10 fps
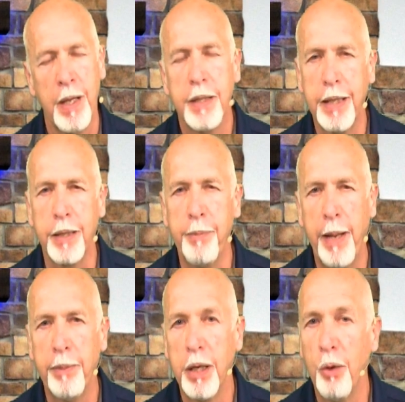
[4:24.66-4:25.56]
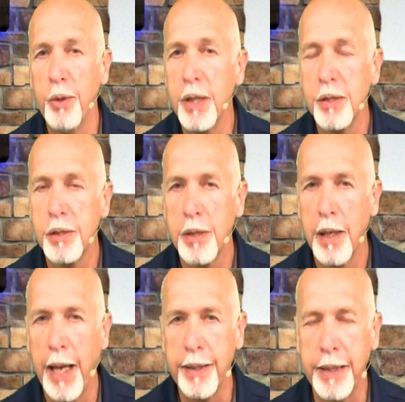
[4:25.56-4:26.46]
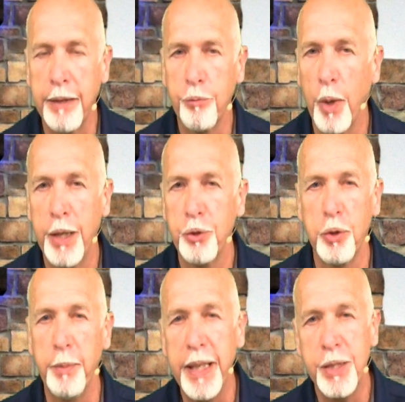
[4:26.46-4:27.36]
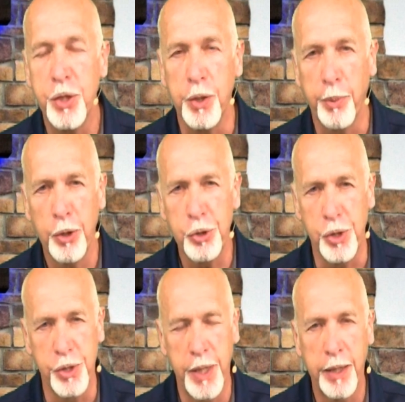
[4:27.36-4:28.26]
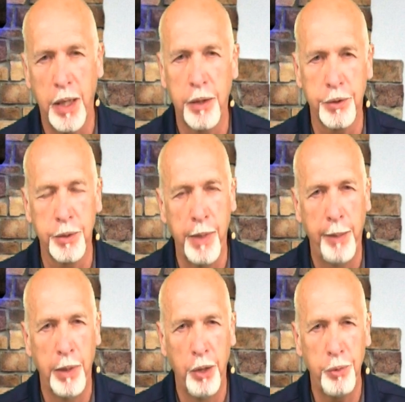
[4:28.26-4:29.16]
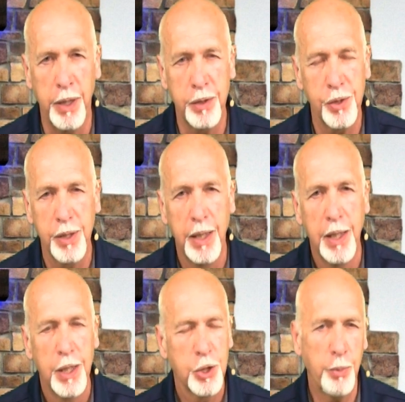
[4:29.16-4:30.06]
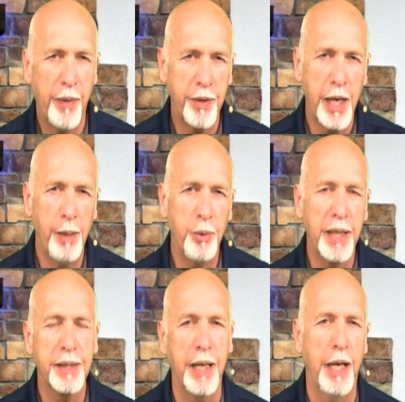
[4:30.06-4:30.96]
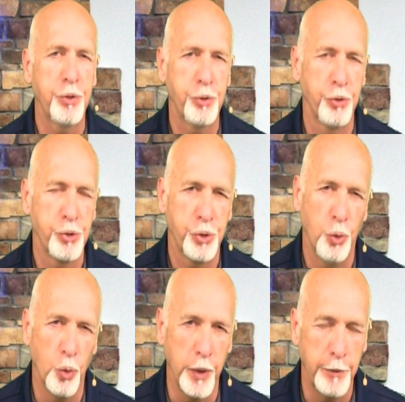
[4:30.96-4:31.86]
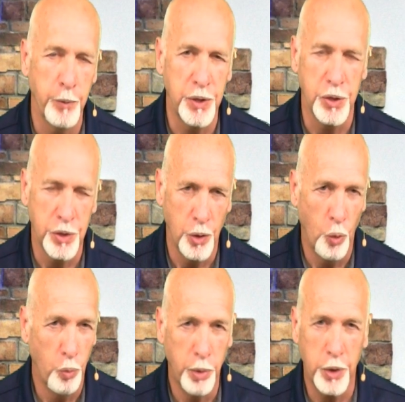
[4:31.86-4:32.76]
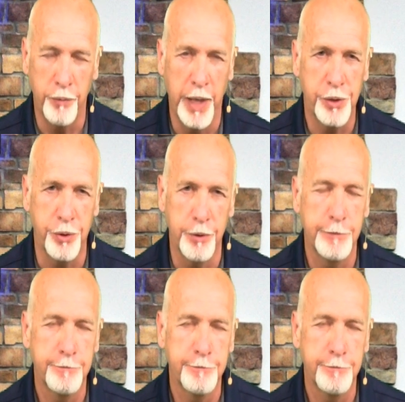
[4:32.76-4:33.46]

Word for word: Now, the Babylonians had to give way to the Medes and the Persians. They conquered the Babylonians. So, by the time we get to Esther's story, which is the whole book of Esther,